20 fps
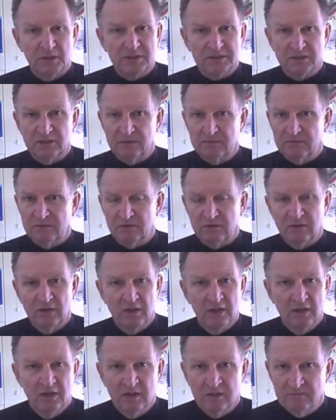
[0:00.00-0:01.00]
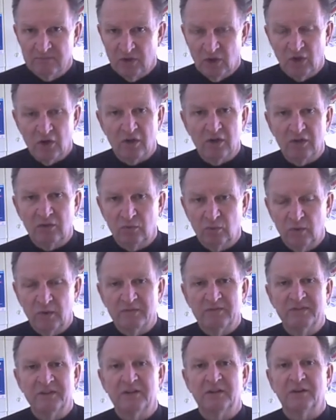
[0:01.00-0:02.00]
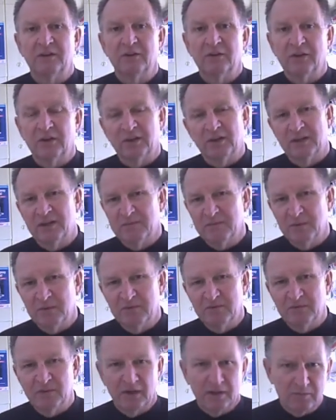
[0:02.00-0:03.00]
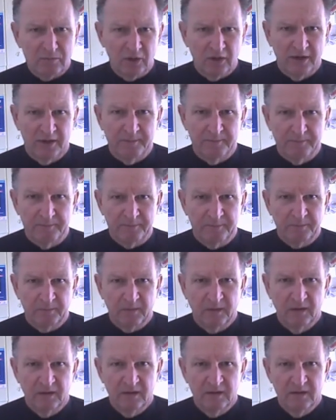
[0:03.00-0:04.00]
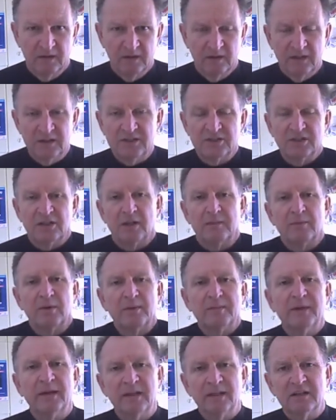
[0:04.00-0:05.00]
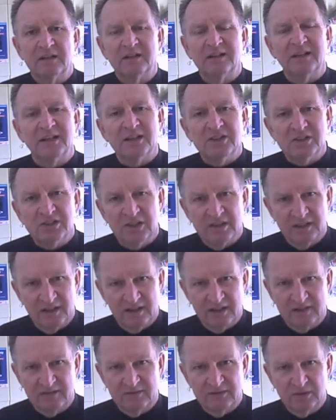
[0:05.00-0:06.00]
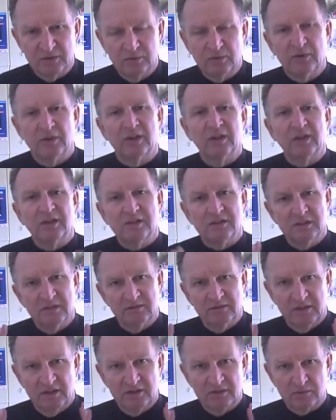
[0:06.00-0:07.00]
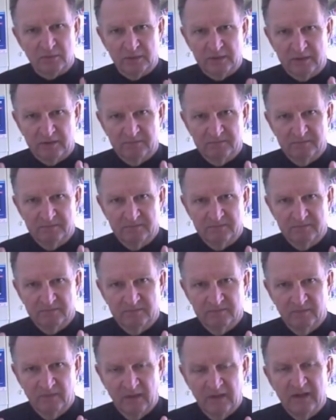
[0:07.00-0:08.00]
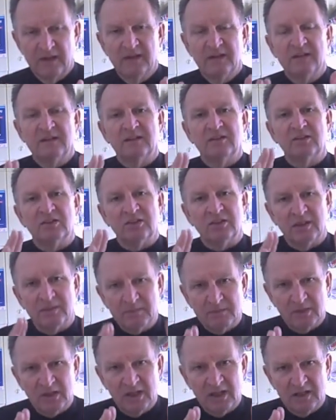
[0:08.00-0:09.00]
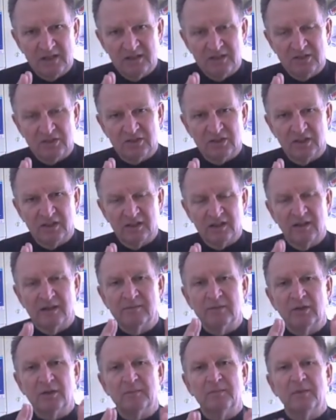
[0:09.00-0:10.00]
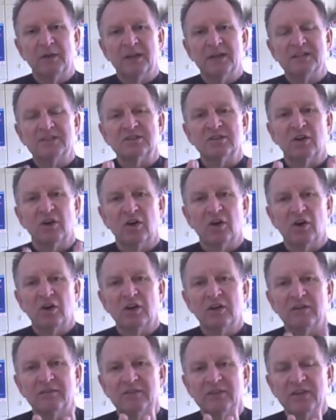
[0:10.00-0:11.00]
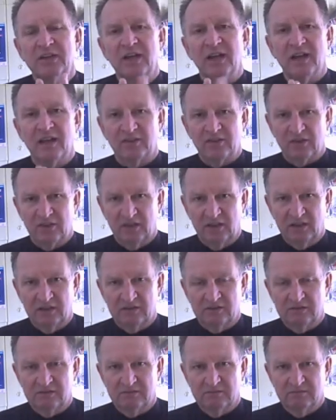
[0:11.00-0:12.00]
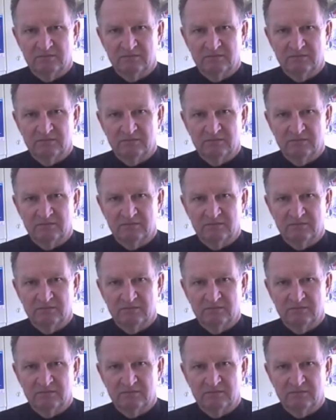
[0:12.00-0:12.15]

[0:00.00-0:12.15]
Muslims, all revere the name of Abraham. He said, I'm going to make a nation out of you, the nation of Israel. Someday, he said, I'm going to bless all of the ethnics.